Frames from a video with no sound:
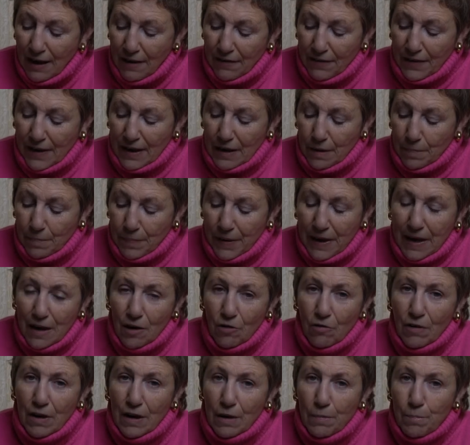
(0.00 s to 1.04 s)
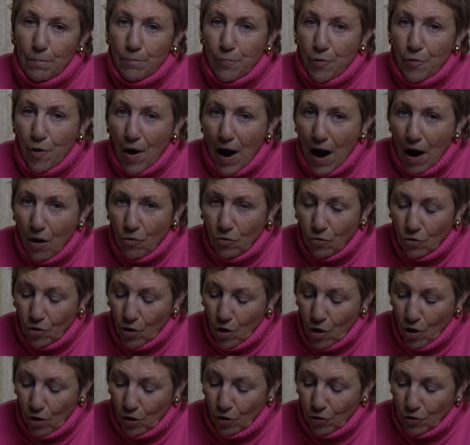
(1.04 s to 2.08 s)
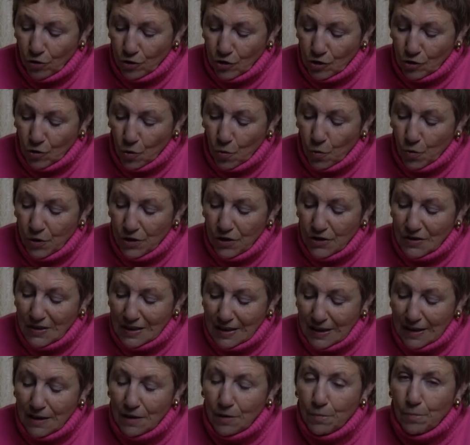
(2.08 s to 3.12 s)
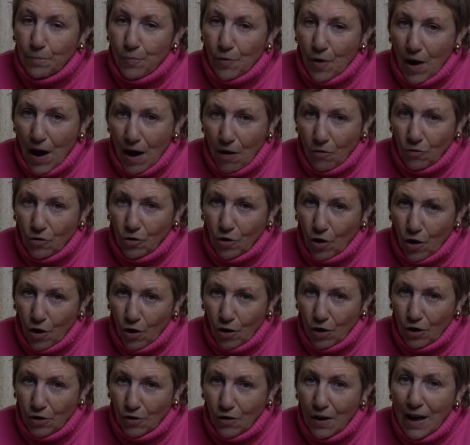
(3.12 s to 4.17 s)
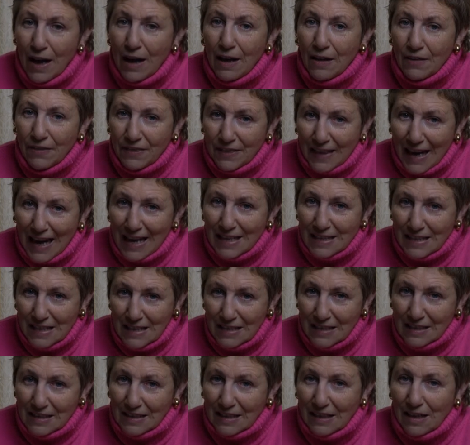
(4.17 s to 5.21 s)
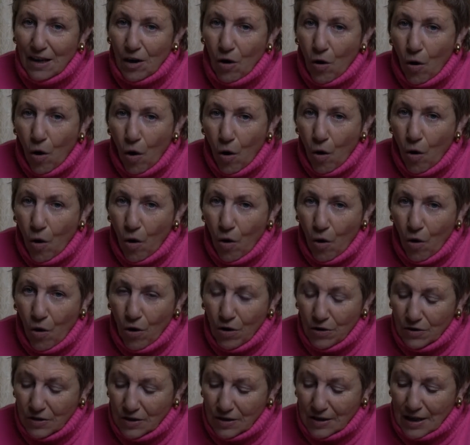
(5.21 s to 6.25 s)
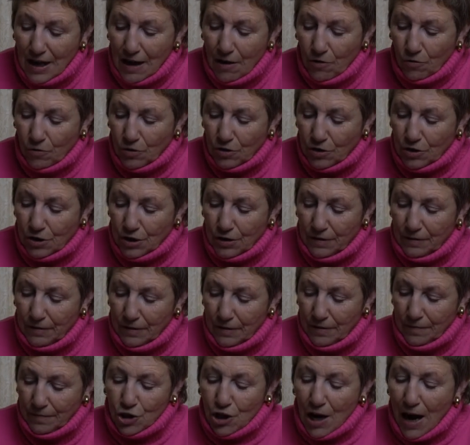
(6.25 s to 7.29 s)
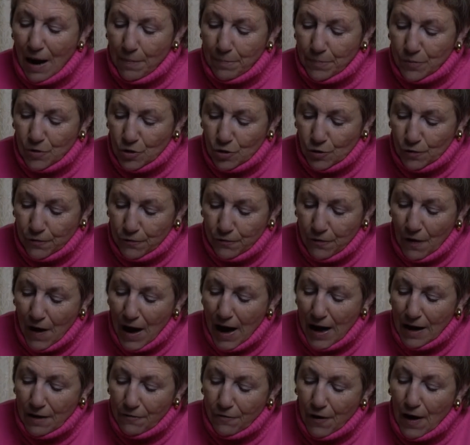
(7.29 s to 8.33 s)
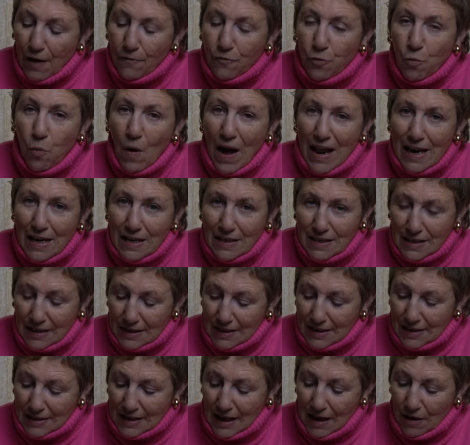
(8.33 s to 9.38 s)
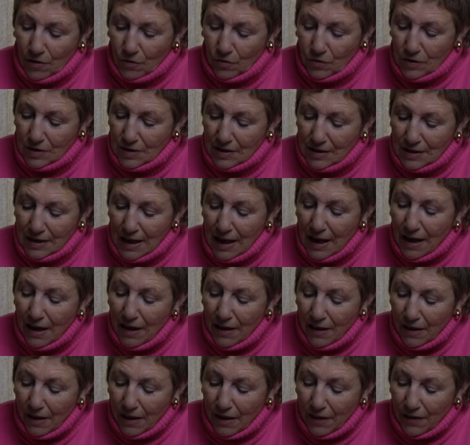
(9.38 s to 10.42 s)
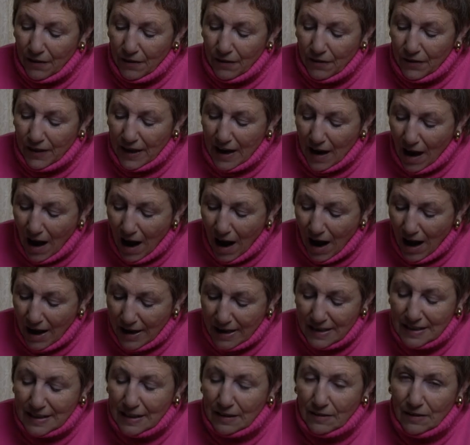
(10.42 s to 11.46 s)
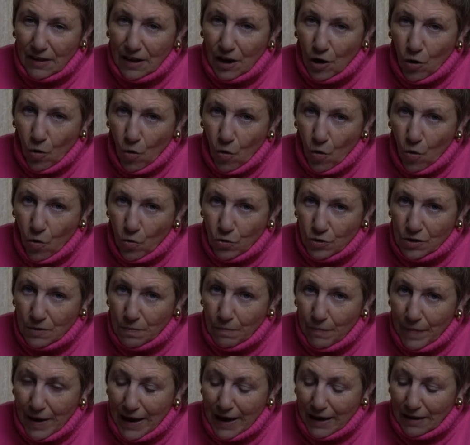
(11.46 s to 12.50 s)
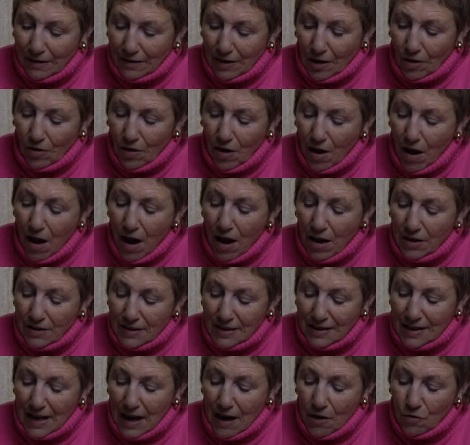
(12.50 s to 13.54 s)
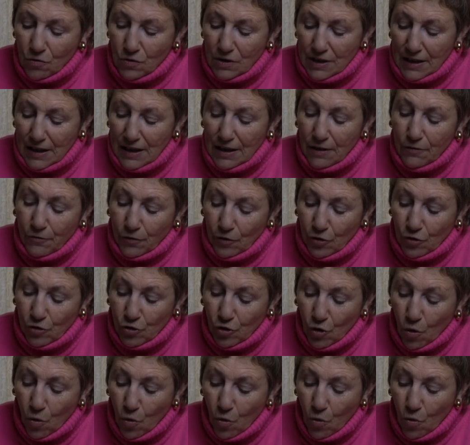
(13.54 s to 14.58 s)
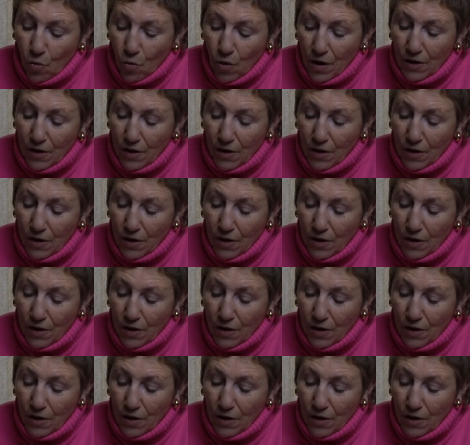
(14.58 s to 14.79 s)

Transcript: They appear in a brown colour, so when you see the brown colour, that is the O sound. Chapter 5 have welded sounds. The I's and the O's make their long sound even though